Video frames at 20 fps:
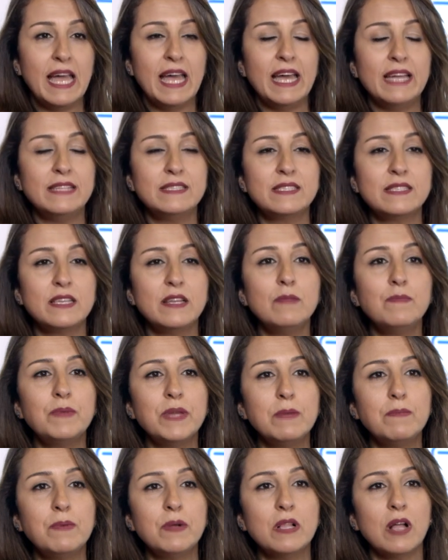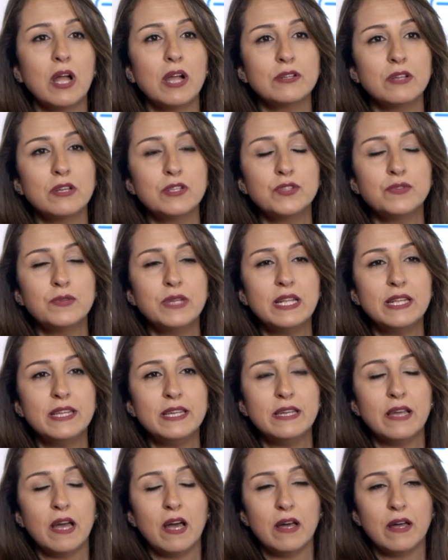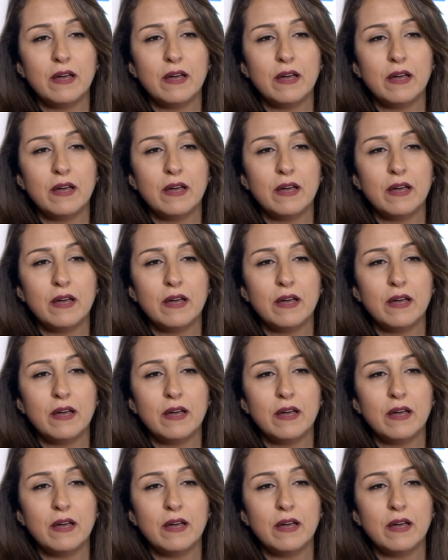And still people are not really